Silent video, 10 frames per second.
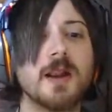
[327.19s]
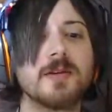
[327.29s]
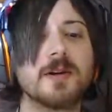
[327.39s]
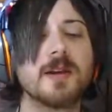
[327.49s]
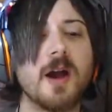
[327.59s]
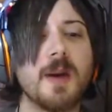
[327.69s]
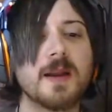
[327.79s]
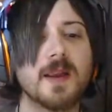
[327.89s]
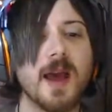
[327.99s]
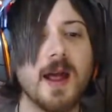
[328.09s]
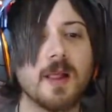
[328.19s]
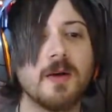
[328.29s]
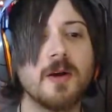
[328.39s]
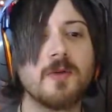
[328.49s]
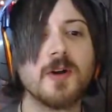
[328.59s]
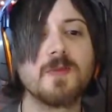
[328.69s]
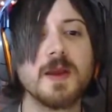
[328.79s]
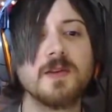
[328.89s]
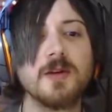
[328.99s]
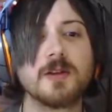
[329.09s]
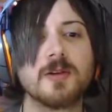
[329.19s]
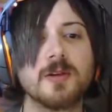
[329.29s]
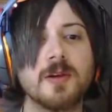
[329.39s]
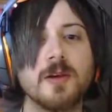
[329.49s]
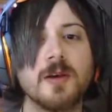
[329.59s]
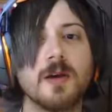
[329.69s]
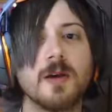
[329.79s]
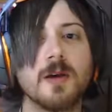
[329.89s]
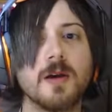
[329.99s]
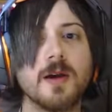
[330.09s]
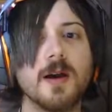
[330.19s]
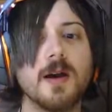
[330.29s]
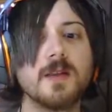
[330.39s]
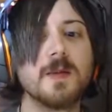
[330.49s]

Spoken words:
you can go back to hell. Where's my torch? It's a